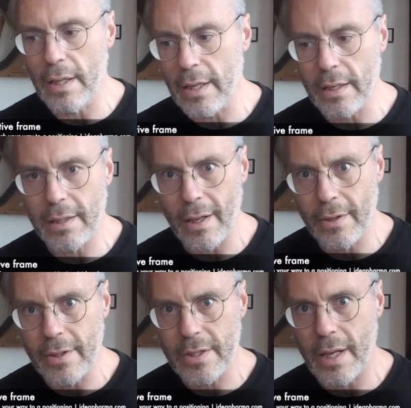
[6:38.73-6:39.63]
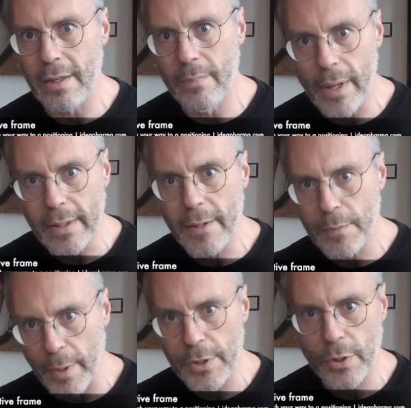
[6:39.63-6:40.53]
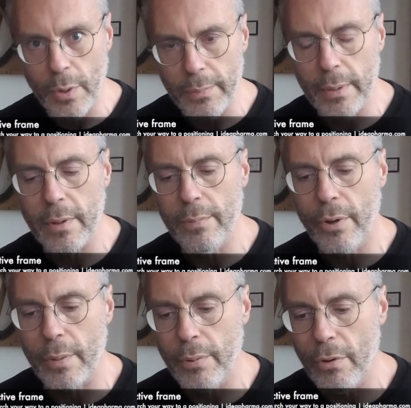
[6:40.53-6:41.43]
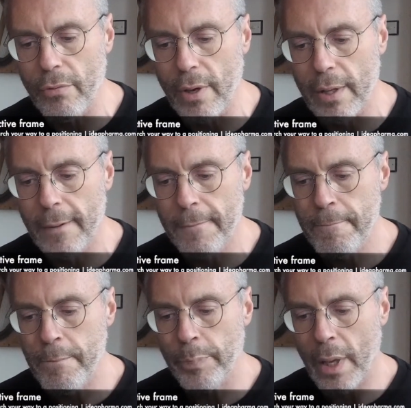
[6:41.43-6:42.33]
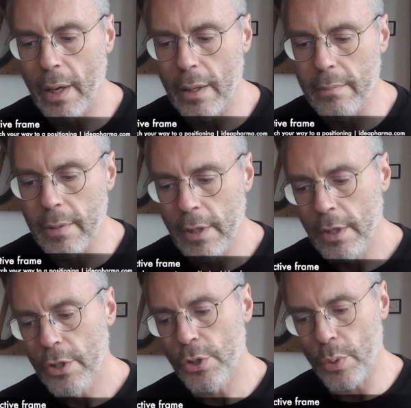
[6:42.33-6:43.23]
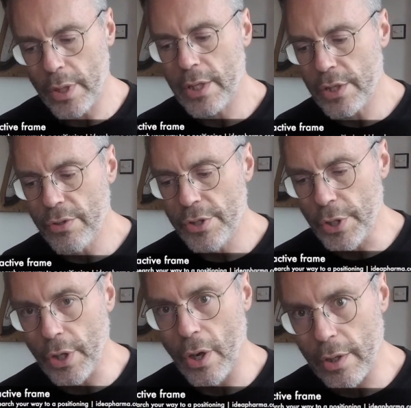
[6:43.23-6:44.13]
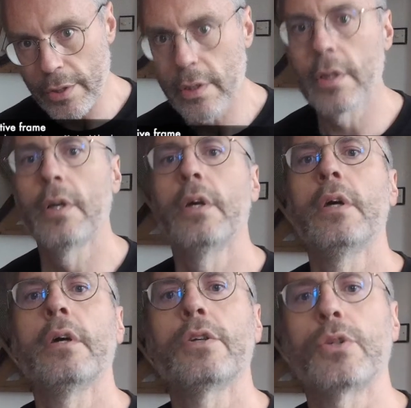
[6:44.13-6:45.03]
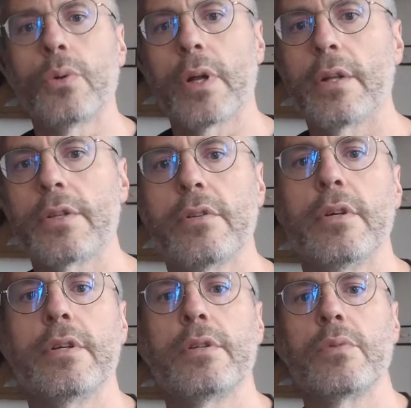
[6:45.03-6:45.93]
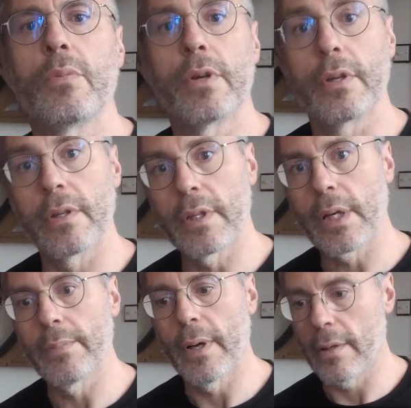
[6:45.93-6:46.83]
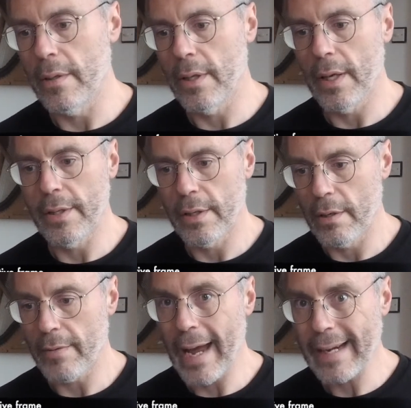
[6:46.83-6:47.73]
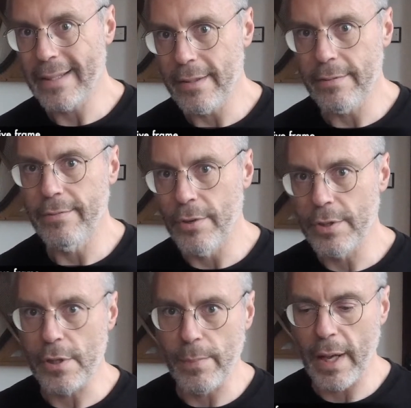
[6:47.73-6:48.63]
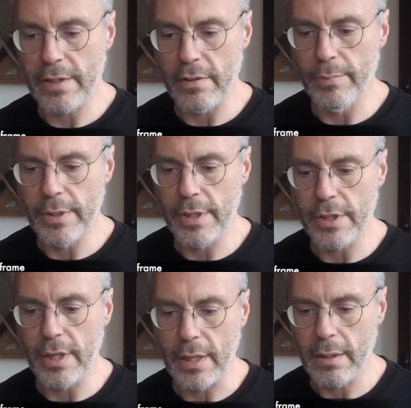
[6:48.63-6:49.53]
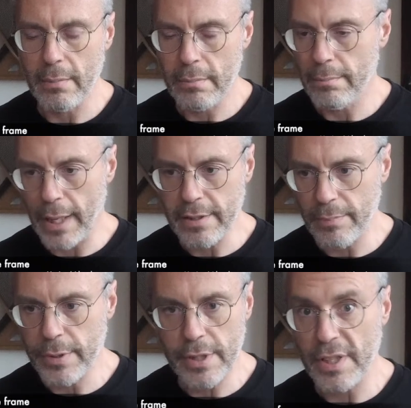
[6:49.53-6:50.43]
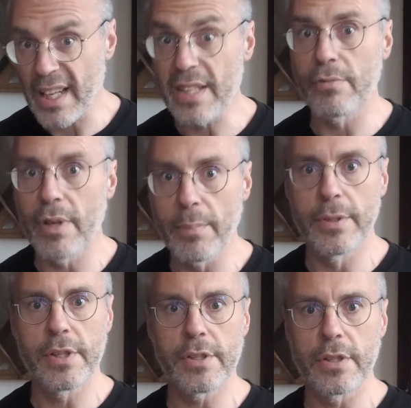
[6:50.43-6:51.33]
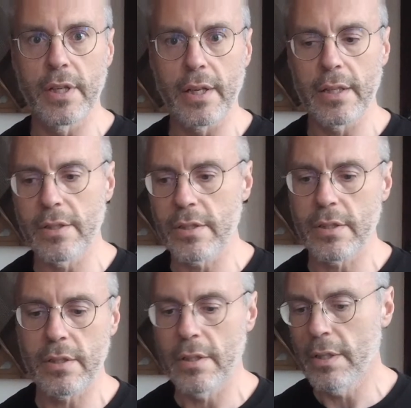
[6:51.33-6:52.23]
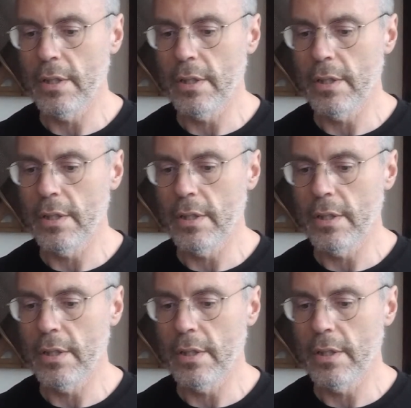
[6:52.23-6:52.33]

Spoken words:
they can understand unmet needs by showing people a product profile. Short answer is you can't. Short answer is we want you to think about the idea of active versus passive positioning. Passive positioning isn't really positioning, it's